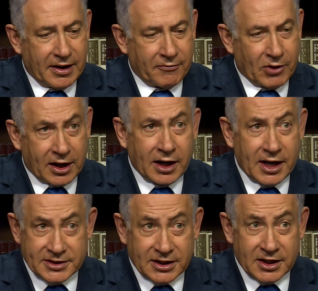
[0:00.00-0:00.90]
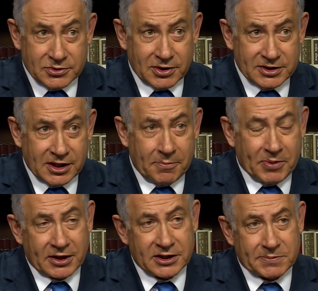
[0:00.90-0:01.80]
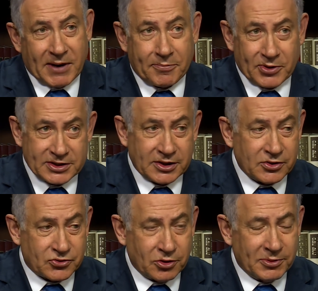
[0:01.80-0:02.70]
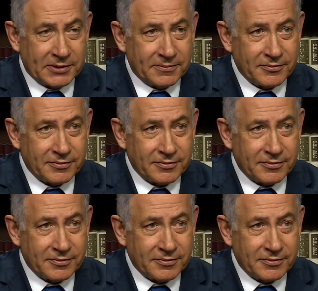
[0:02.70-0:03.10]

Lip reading: recognizing Israel's independence by President Truman,